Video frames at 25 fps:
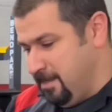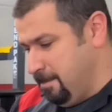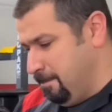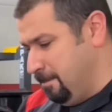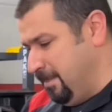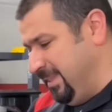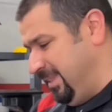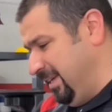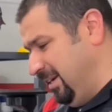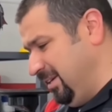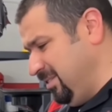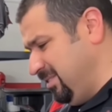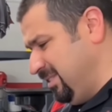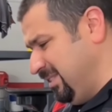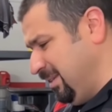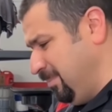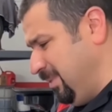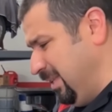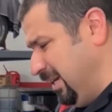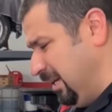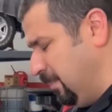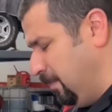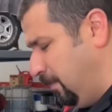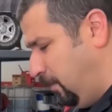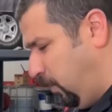But there is
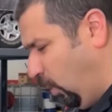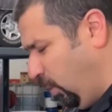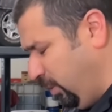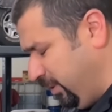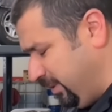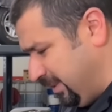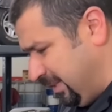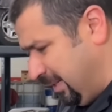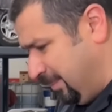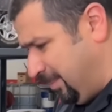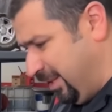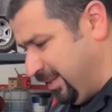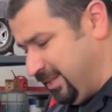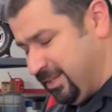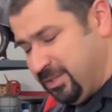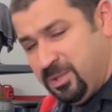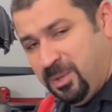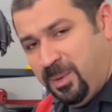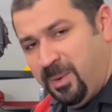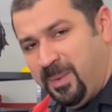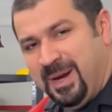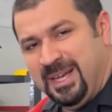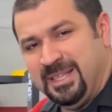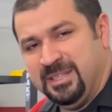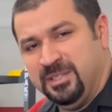something important about the
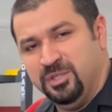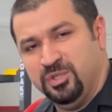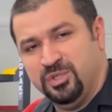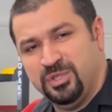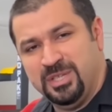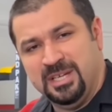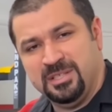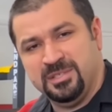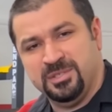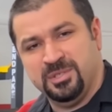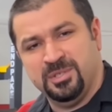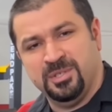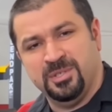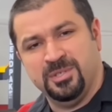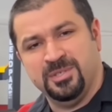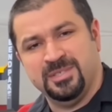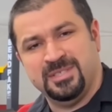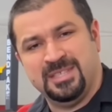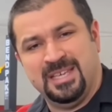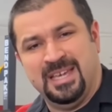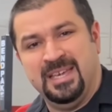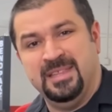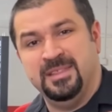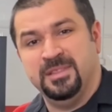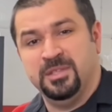direct
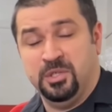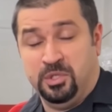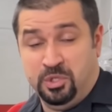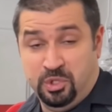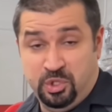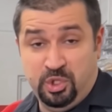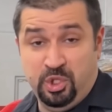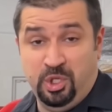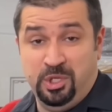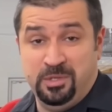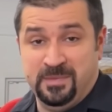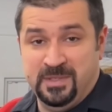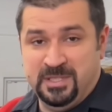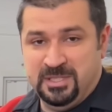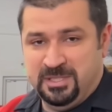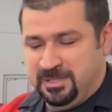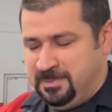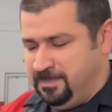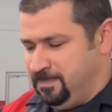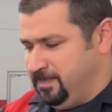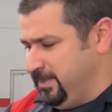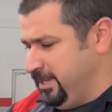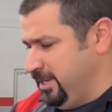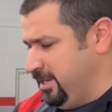injectors and their service.